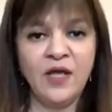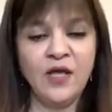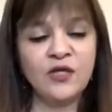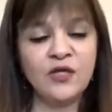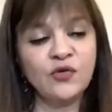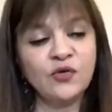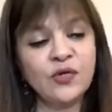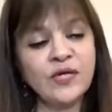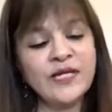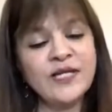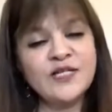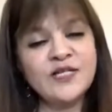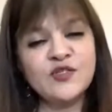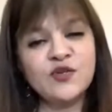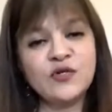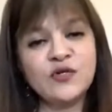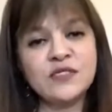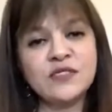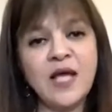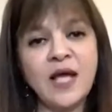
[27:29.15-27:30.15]
You release
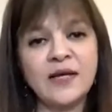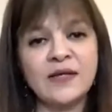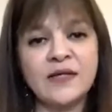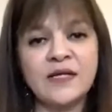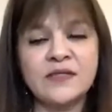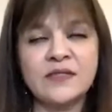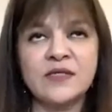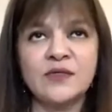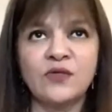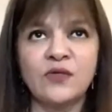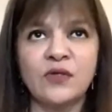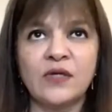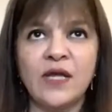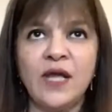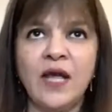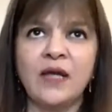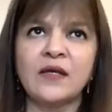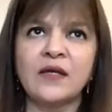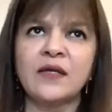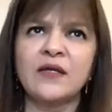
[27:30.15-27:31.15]
your sadness into the
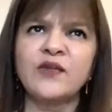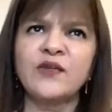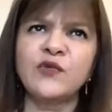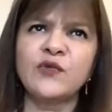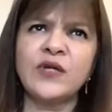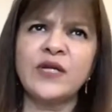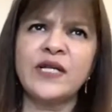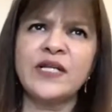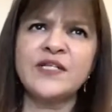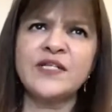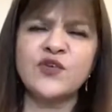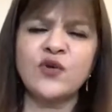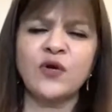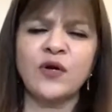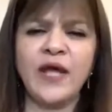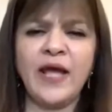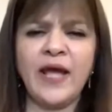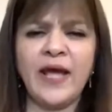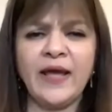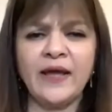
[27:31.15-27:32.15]
candle, you release
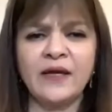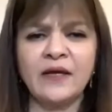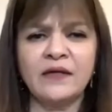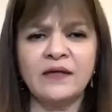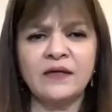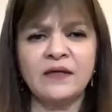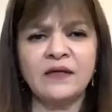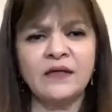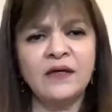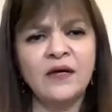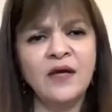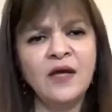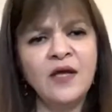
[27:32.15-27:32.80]
your anger,